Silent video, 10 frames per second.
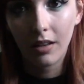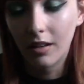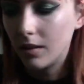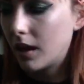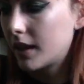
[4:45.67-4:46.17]

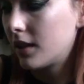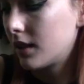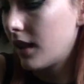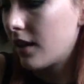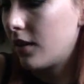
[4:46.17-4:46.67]
Uh, I
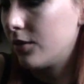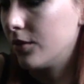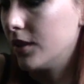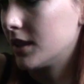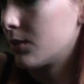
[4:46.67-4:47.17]
cut that off
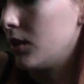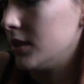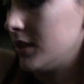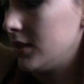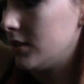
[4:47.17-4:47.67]
of this one
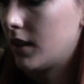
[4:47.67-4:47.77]
too,